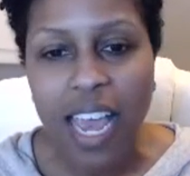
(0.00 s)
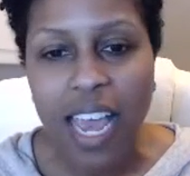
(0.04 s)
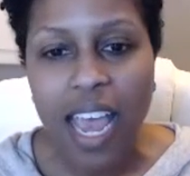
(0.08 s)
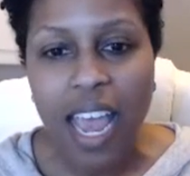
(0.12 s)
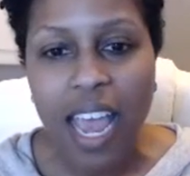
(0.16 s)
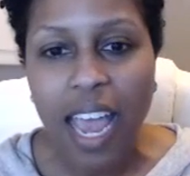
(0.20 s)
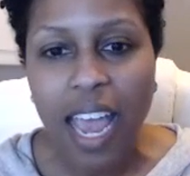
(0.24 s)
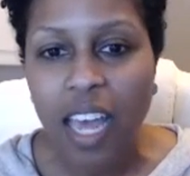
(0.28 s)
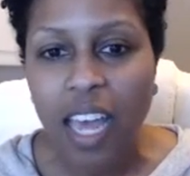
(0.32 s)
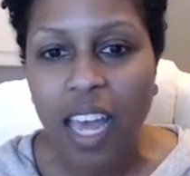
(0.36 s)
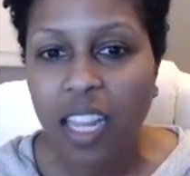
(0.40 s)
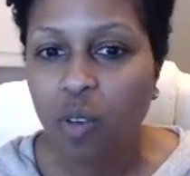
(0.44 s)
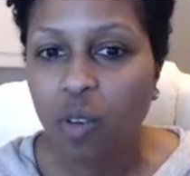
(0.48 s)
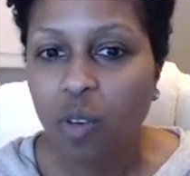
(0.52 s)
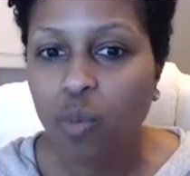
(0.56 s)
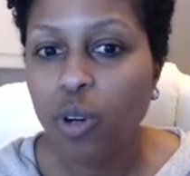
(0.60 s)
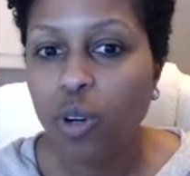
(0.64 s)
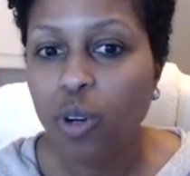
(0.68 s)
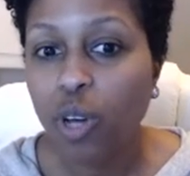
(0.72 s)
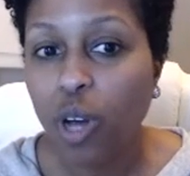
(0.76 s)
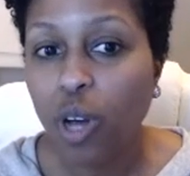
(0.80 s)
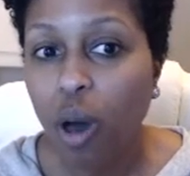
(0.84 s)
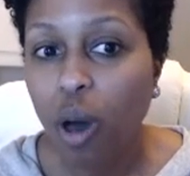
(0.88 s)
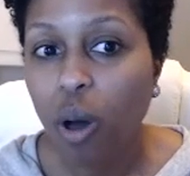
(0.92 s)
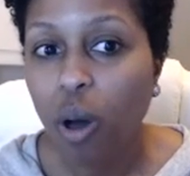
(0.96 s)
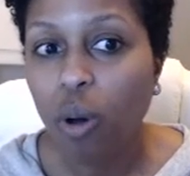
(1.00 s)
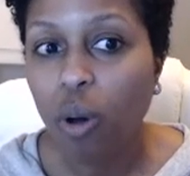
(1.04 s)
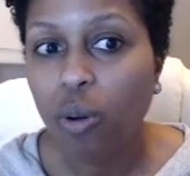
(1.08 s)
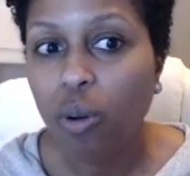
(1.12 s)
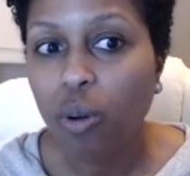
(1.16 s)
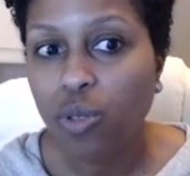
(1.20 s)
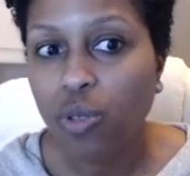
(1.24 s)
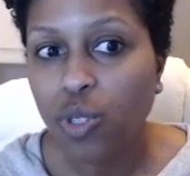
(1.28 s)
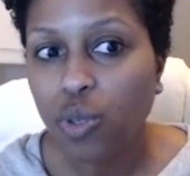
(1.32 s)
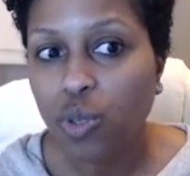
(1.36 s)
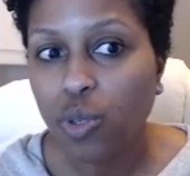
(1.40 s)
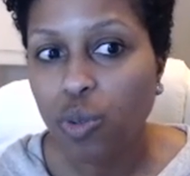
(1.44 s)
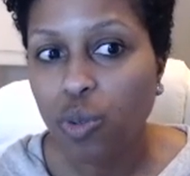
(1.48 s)
and then we'll go
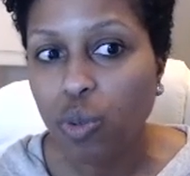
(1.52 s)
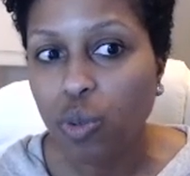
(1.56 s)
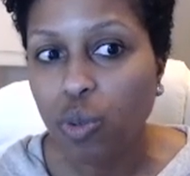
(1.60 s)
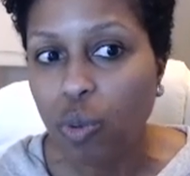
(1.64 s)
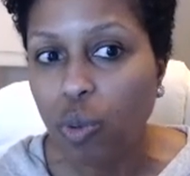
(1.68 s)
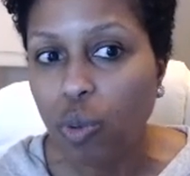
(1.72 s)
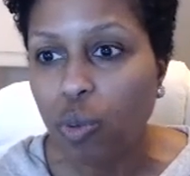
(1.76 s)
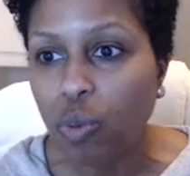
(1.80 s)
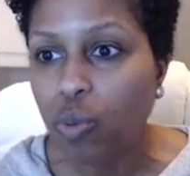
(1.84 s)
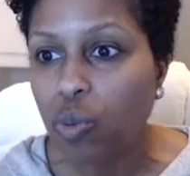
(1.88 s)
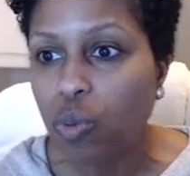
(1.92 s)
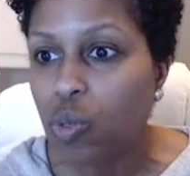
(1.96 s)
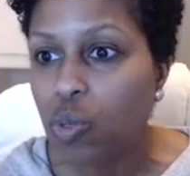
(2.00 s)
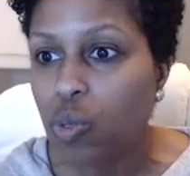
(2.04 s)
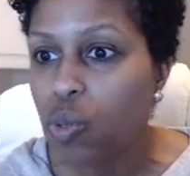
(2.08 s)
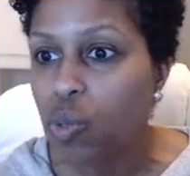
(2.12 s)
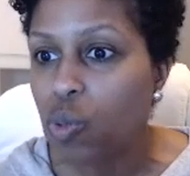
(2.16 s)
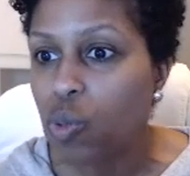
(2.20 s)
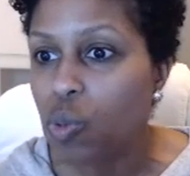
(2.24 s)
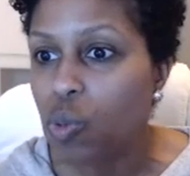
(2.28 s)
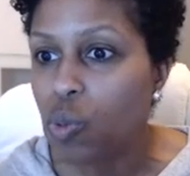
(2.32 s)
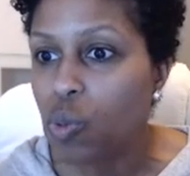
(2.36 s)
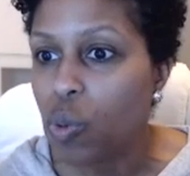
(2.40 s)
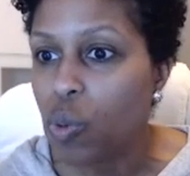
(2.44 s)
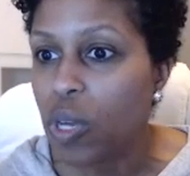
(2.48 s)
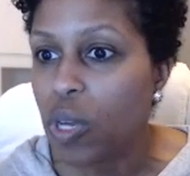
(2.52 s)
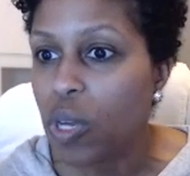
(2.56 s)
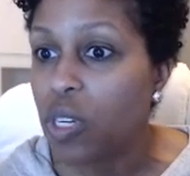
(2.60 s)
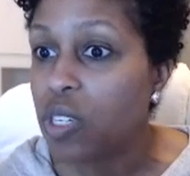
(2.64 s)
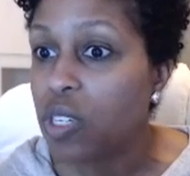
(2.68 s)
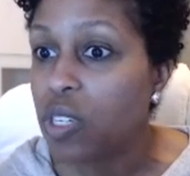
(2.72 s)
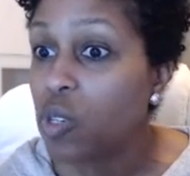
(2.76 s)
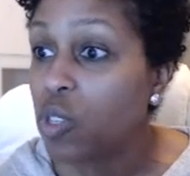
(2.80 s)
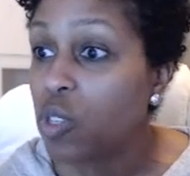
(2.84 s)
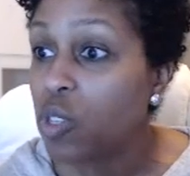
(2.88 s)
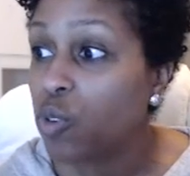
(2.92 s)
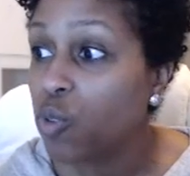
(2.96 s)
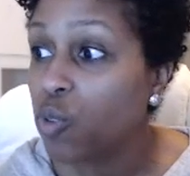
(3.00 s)

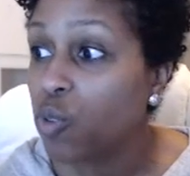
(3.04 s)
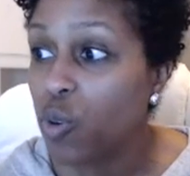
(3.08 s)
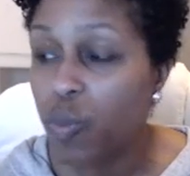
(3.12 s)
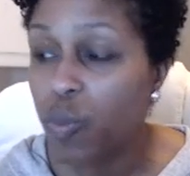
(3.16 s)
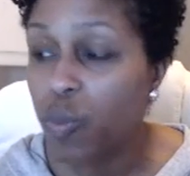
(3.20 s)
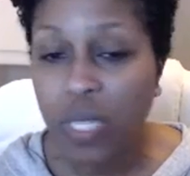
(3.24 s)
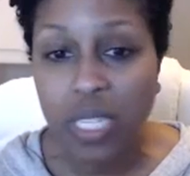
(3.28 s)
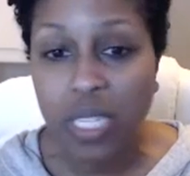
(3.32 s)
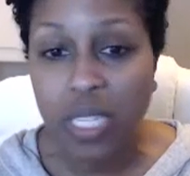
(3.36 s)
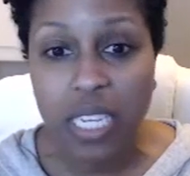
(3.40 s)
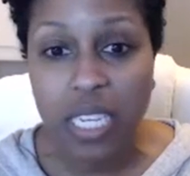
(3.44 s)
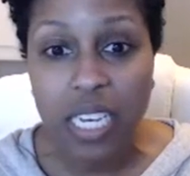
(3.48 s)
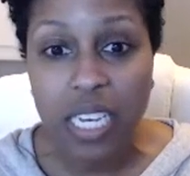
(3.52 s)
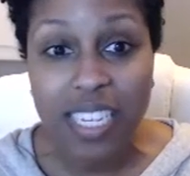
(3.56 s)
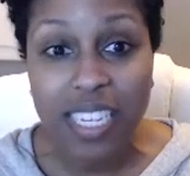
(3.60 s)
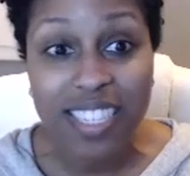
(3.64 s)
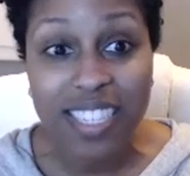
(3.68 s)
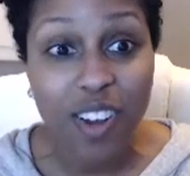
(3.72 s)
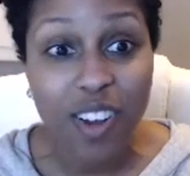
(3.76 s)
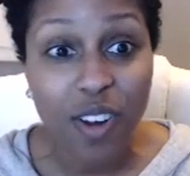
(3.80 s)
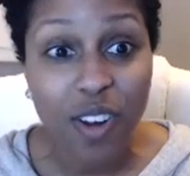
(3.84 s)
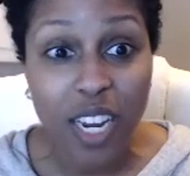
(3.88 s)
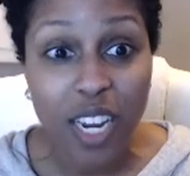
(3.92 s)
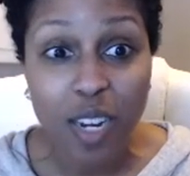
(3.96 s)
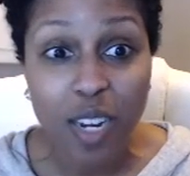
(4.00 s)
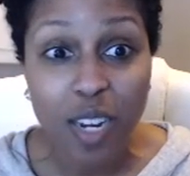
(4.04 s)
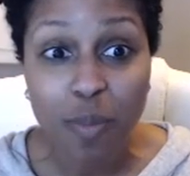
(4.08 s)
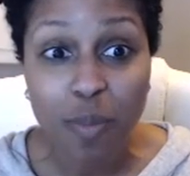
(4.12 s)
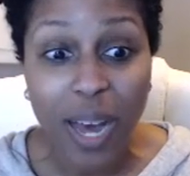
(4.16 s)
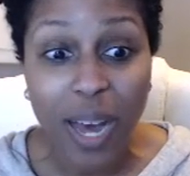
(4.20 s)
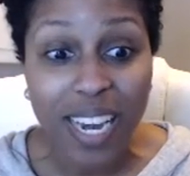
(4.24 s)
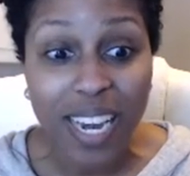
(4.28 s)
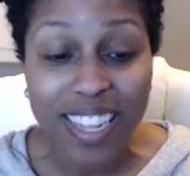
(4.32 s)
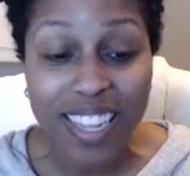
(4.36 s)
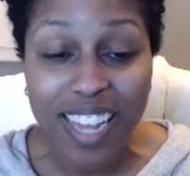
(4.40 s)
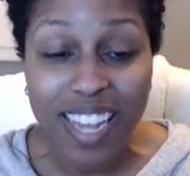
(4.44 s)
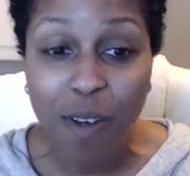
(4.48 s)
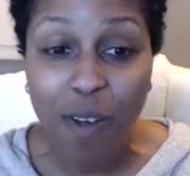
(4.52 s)
into the group and see, is there
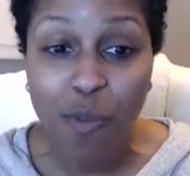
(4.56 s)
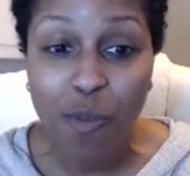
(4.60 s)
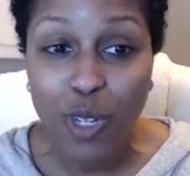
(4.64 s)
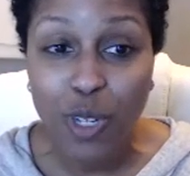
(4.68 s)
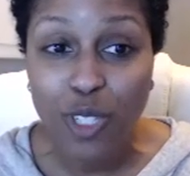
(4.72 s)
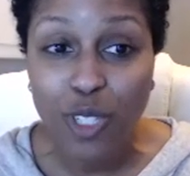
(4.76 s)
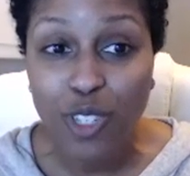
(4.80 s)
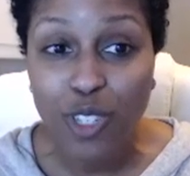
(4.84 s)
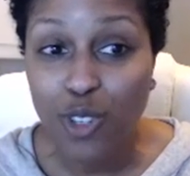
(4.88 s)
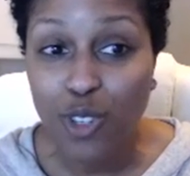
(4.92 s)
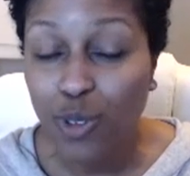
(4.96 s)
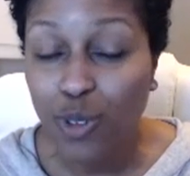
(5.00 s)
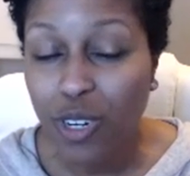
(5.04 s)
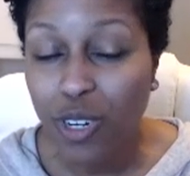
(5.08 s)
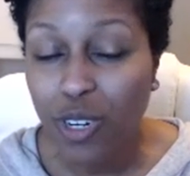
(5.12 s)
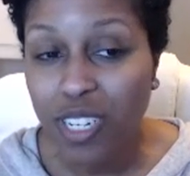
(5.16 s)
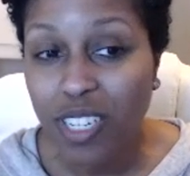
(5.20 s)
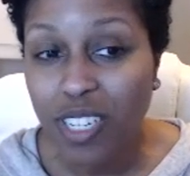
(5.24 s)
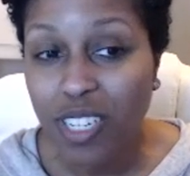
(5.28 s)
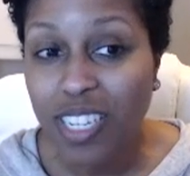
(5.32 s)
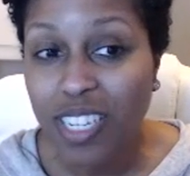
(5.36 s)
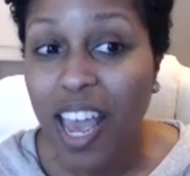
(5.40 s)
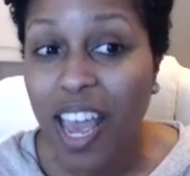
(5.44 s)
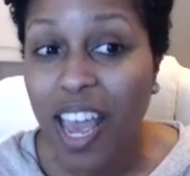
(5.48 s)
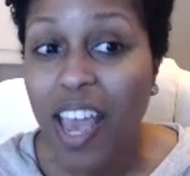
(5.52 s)
anybody that wants to join us